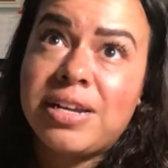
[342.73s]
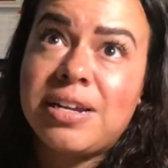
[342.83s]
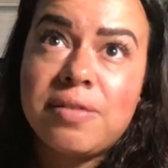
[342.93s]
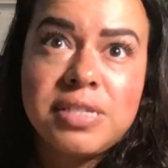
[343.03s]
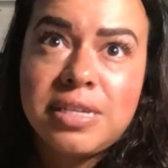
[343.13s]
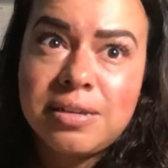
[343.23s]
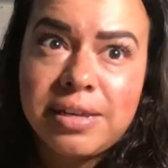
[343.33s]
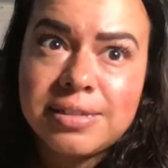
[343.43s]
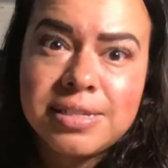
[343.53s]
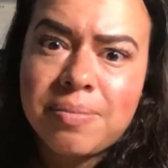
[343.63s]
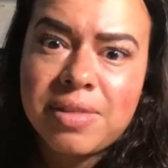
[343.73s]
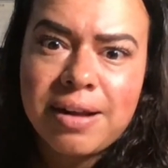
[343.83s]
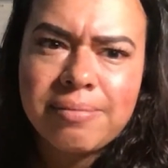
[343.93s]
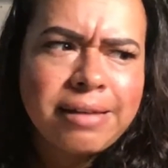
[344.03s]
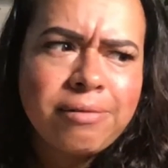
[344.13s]
I've seen like some that
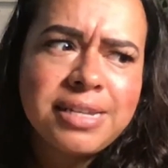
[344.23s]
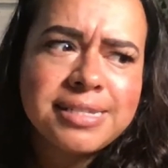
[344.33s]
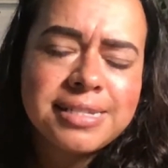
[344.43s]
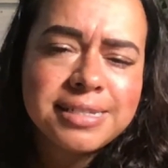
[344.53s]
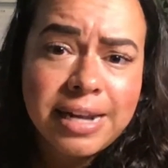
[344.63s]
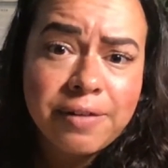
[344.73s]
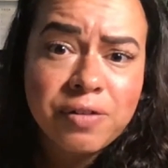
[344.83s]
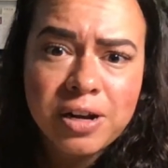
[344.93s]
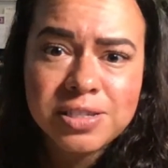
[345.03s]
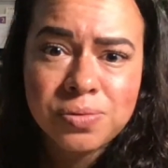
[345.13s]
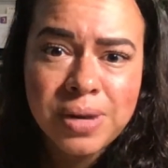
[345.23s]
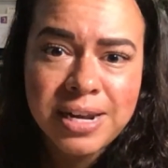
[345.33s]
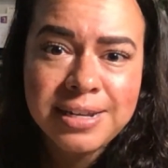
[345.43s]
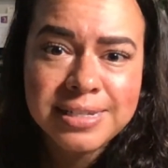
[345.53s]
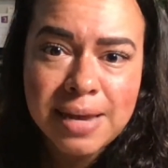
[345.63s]
I'm like, what is this? And I've gone into
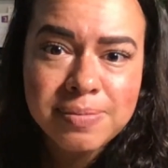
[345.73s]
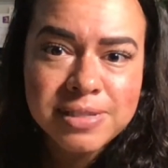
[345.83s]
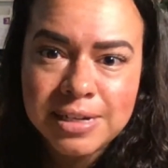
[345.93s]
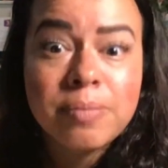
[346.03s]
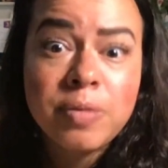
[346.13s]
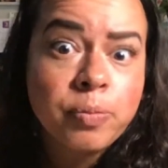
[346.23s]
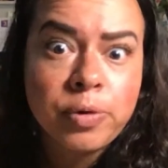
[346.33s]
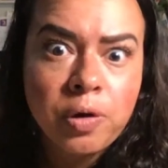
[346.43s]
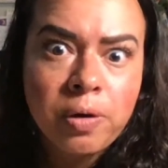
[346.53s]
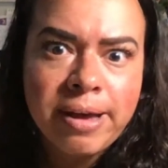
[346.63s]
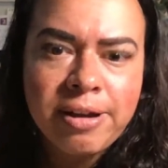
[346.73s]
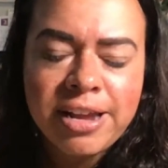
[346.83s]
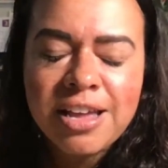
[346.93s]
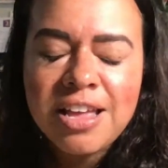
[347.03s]
Reddit and typed it in, and people know about it.